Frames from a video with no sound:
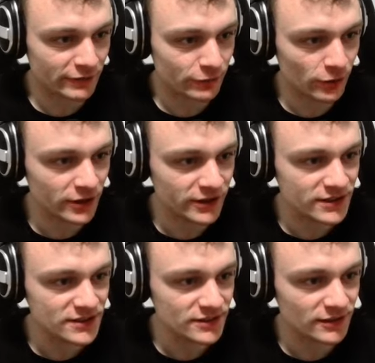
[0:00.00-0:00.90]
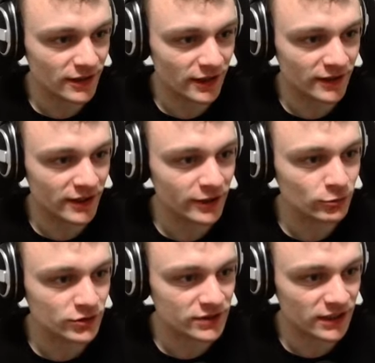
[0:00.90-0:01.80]
rocket, and then I
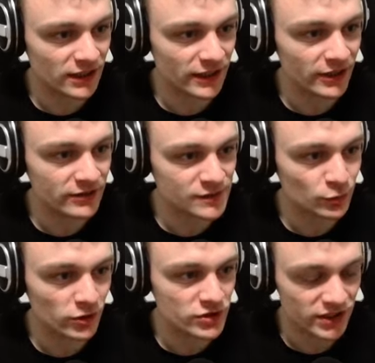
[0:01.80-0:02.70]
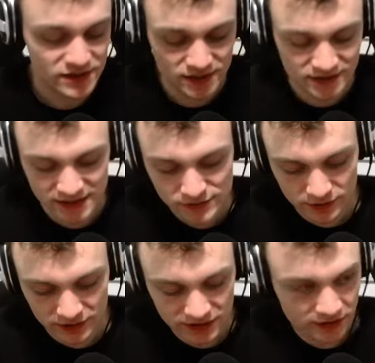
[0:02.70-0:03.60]
would declare this project
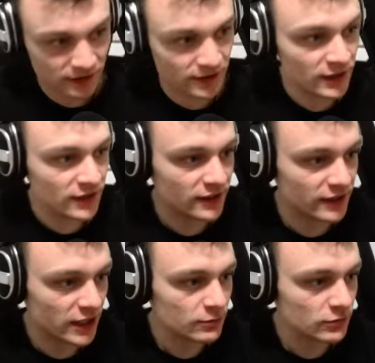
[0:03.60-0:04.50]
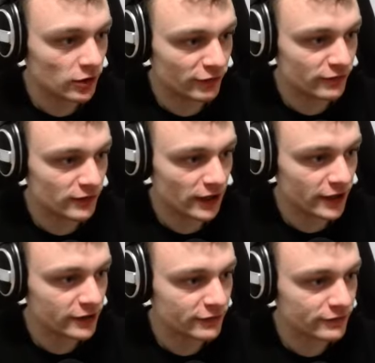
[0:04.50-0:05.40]
successfully done. Game of
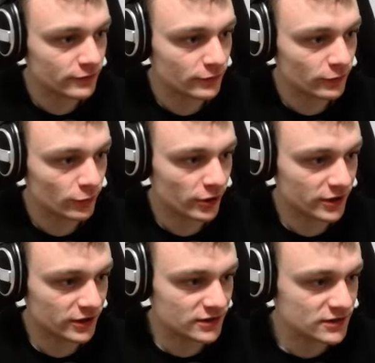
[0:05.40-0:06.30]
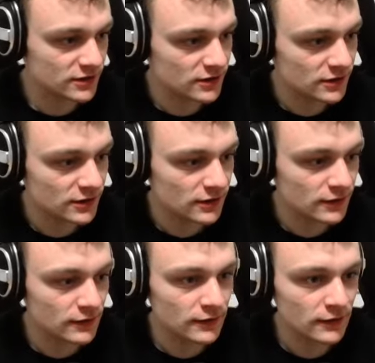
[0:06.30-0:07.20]
life rocket.
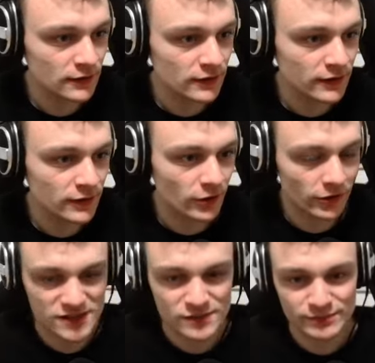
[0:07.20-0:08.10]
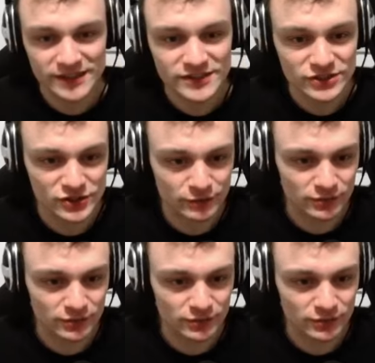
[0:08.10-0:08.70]
Or spaceship.